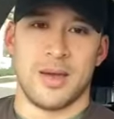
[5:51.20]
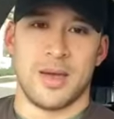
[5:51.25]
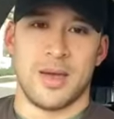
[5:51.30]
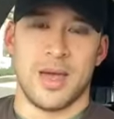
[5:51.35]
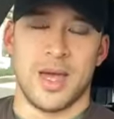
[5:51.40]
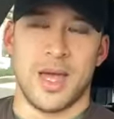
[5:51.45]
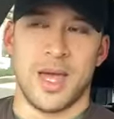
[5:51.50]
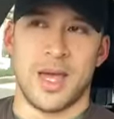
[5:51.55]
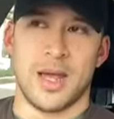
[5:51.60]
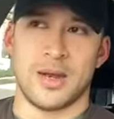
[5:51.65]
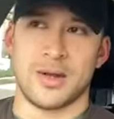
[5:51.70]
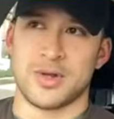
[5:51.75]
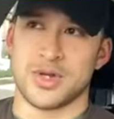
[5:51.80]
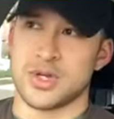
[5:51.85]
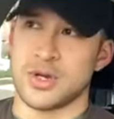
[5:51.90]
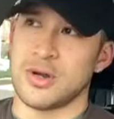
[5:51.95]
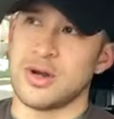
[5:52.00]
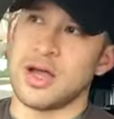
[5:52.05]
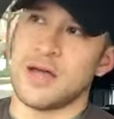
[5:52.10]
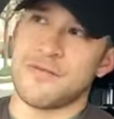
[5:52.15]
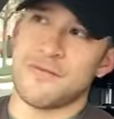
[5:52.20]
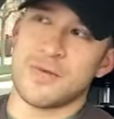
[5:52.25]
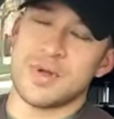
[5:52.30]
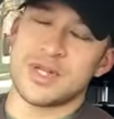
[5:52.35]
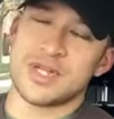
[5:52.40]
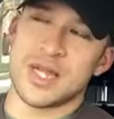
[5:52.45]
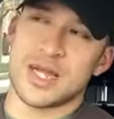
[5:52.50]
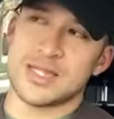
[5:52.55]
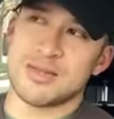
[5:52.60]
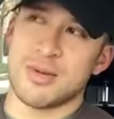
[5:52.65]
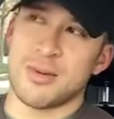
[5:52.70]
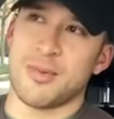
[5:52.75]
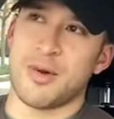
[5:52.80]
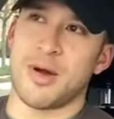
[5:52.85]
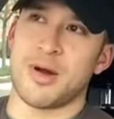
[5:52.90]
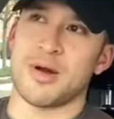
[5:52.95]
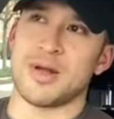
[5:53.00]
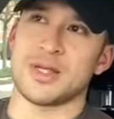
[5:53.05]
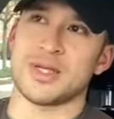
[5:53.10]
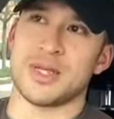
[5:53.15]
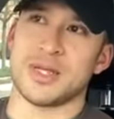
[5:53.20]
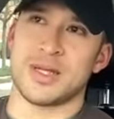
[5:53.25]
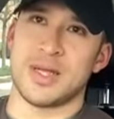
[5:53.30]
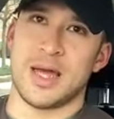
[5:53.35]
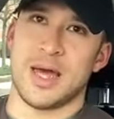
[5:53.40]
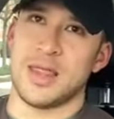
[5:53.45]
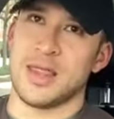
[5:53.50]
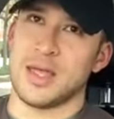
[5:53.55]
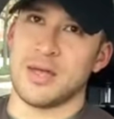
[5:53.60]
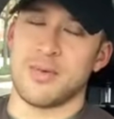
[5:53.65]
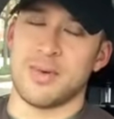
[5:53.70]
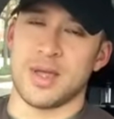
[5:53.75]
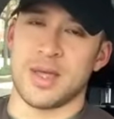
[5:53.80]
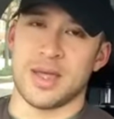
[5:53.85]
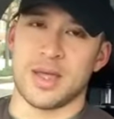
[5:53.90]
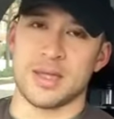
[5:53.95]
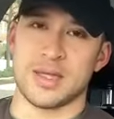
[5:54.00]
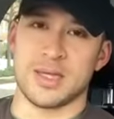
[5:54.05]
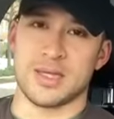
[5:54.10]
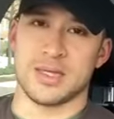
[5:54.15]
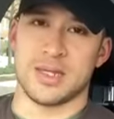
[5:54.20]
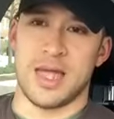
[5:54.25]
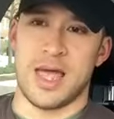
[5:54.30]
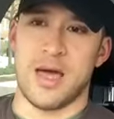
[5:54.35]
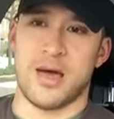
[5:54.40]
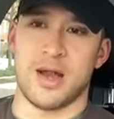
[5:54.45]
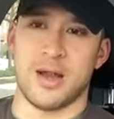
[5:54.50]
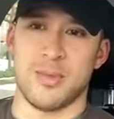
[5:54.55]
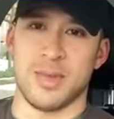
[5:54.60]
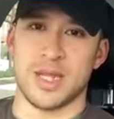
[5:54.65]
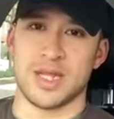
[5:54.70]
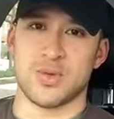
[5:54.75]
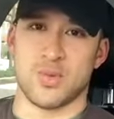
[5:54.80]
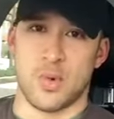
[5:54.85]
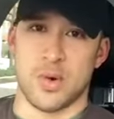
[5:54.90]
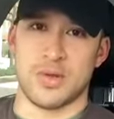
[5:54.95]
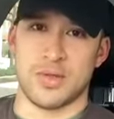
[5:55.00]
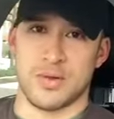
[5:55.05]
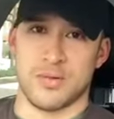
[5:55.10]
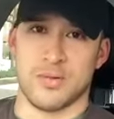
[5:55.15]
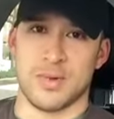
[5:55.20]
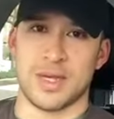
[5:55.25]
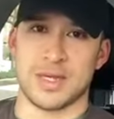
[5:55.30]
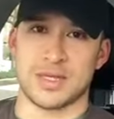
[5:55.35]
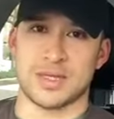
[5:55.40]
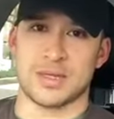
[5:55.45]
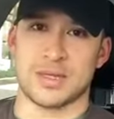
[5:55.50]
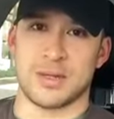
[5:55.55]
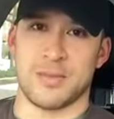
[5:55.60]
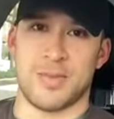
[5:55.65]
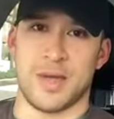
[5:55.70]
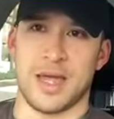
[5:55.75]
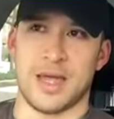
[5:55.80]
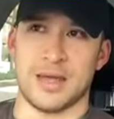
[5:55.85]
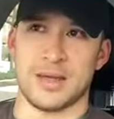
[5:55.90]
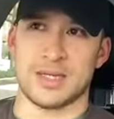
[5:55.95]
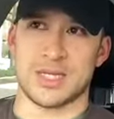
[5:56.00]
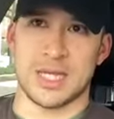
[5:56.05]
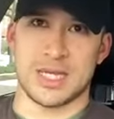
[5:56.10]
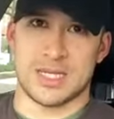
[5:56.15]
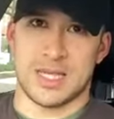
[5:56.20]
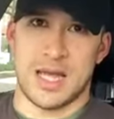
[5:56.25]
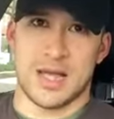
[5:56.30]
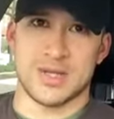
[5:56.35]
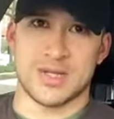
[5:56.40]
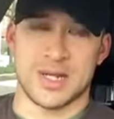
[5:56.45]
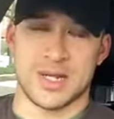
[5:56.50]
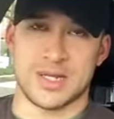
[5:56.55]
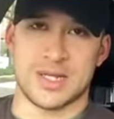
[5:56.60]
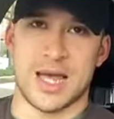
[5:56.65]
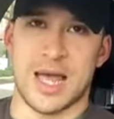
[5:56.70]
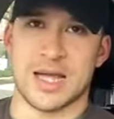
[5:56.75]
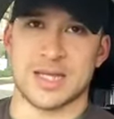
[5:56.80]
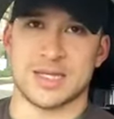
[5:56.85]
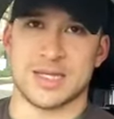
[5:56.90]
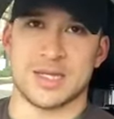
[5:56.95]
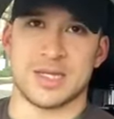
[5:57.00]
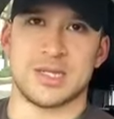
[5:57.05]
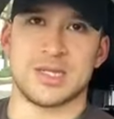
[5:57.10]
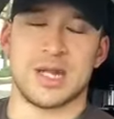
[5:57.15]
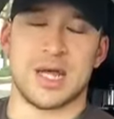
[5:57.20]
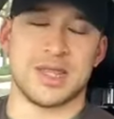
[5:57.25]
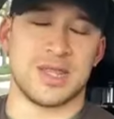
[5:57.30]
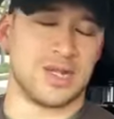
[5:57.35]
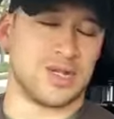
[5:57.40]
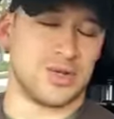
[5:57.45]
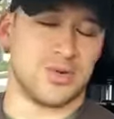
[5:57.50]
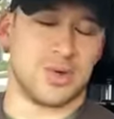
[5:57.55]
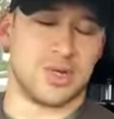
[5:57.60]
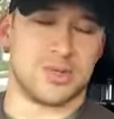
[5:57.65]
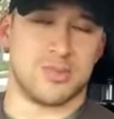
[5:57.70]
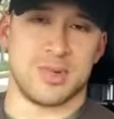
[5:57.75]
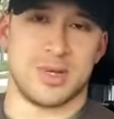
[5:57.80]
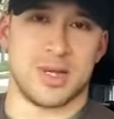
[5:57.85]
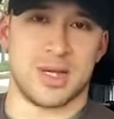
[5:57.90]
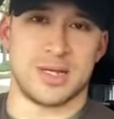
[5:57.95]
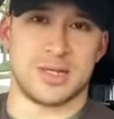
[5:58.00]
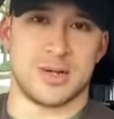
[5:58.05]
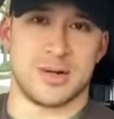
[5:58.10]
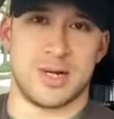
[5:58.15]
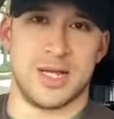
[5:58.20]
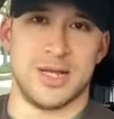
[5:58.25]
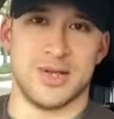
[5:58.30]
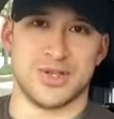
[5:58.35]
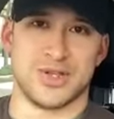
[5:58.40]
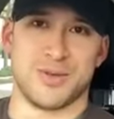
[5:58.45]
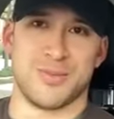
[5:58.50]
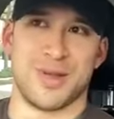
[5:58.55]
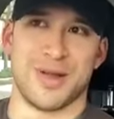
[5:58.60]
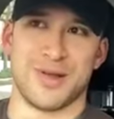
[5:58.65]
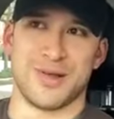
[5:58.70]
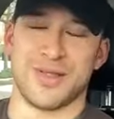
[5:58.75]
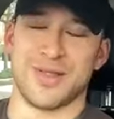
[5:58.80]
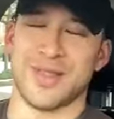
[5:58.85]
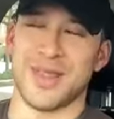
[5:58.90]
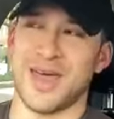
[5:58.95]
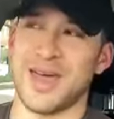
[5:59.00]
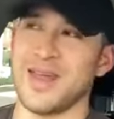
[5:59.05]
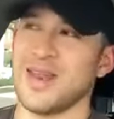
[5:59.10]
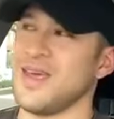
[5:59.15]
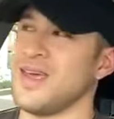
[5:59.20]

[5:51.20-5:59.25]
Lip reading: And sure enough, reached out to my partner. He said, yeah, I think we can get these down. I mean, it's worth the risk to pay $6,000 in taxes. It's nothing to us because our deals are bigger than that.